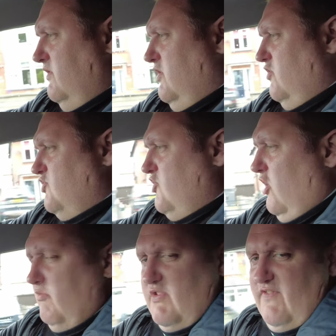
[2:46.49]
know,
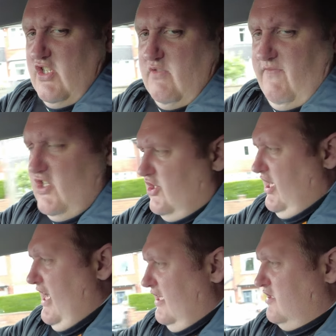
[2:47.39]
scallops, fish
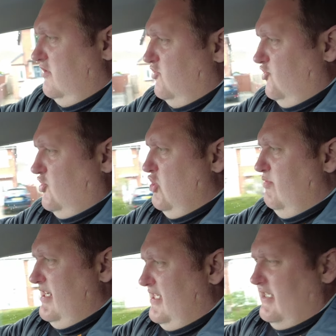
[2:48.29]
cakes. So 2
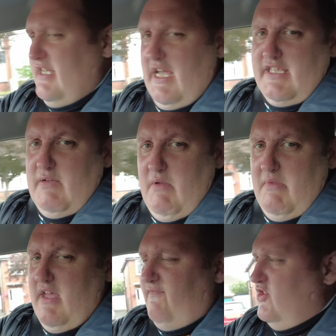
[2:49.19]
bits of tatty with a
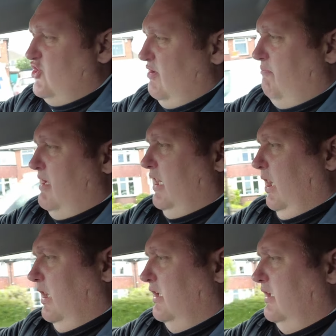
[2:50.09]
bit of fish in the middle.